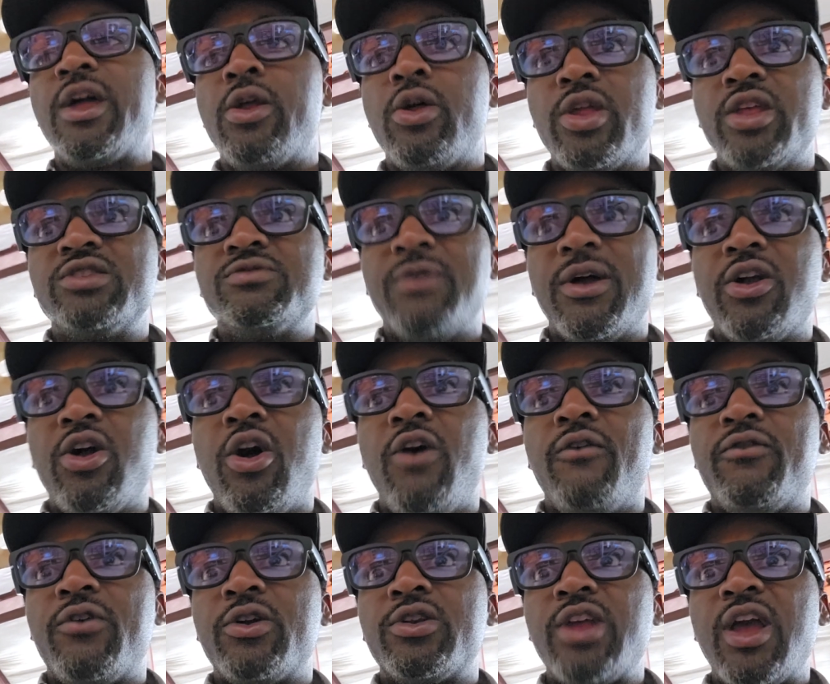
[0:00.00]
not only is my
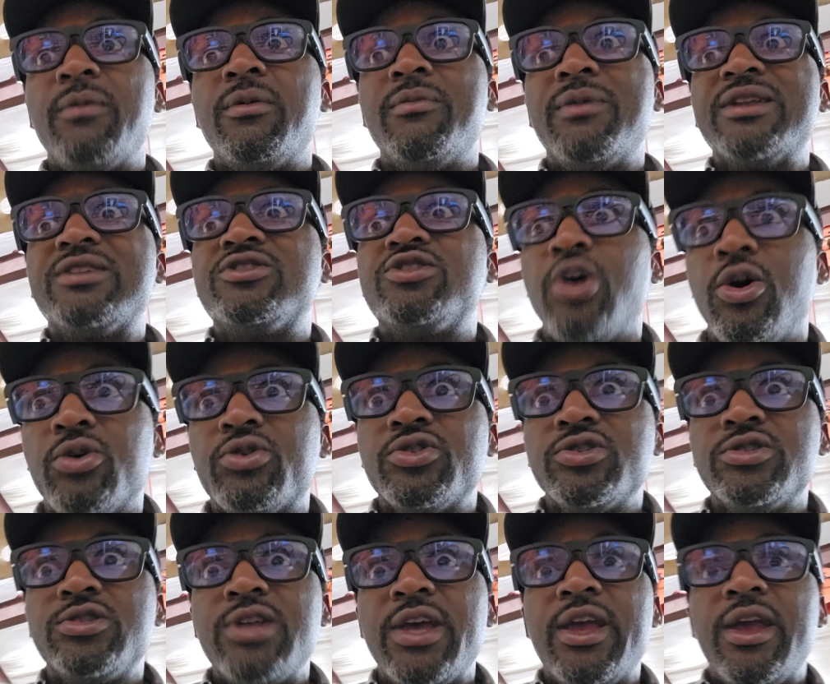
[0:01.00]
golf cart down, but my
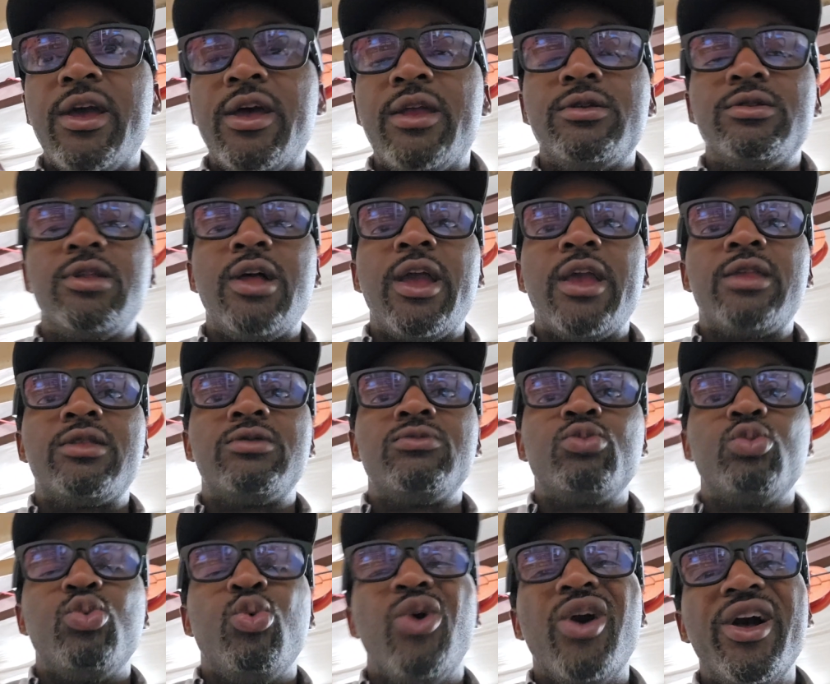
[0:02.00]
daughter's dead. Like
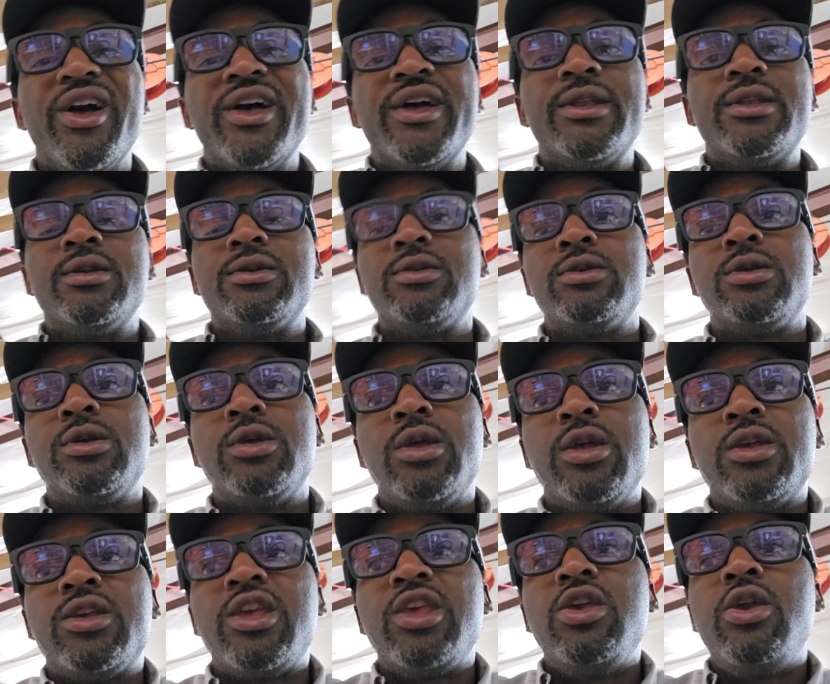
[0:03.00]
what?
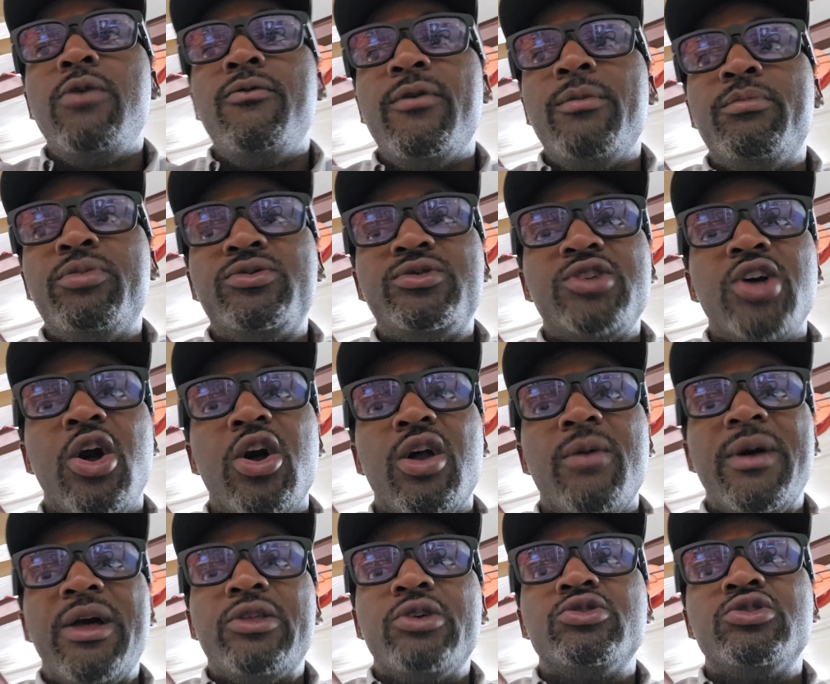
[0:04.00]
Can you even
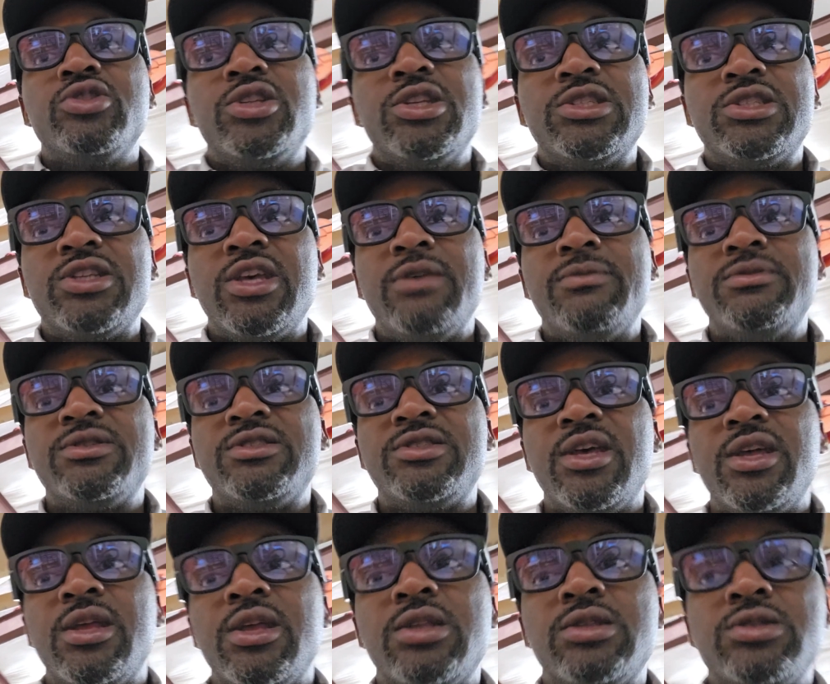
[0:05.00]
talk about those in the same
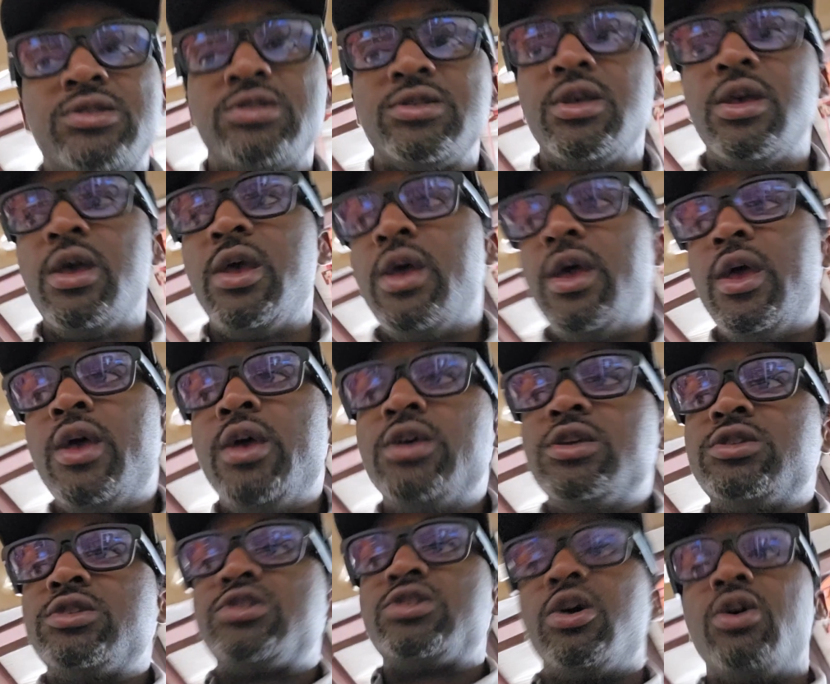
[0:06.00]
sentence?
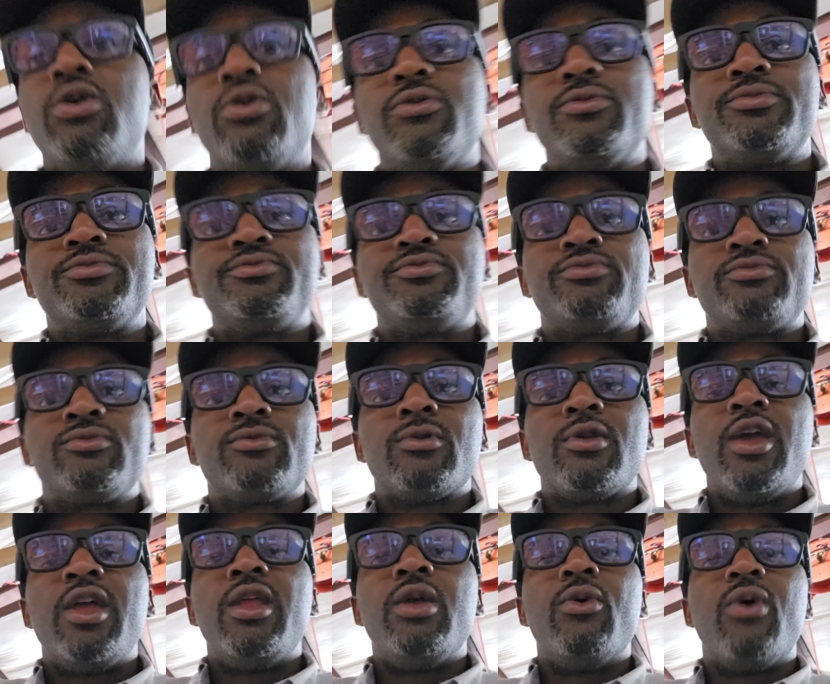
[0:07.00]
So
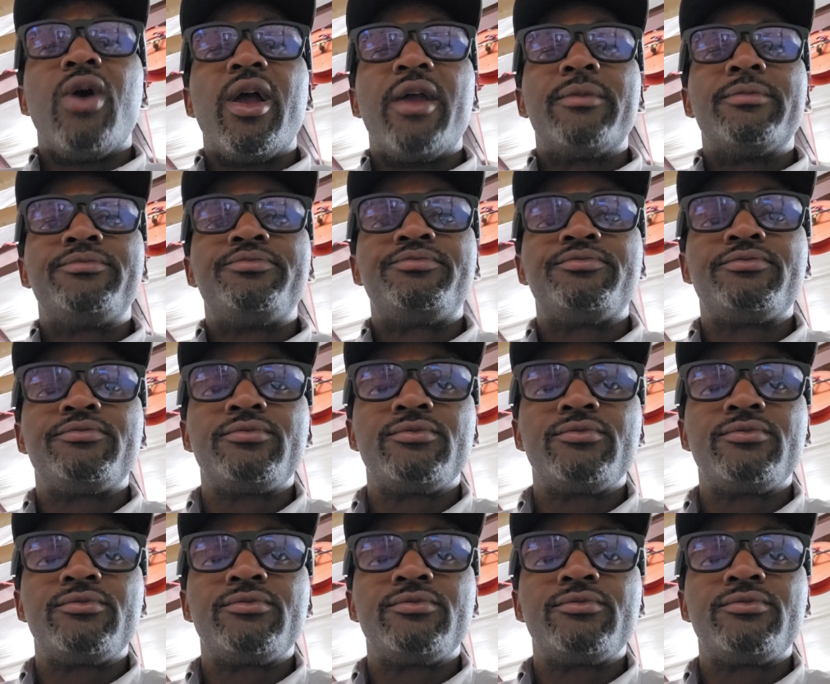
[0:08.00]
Anyway,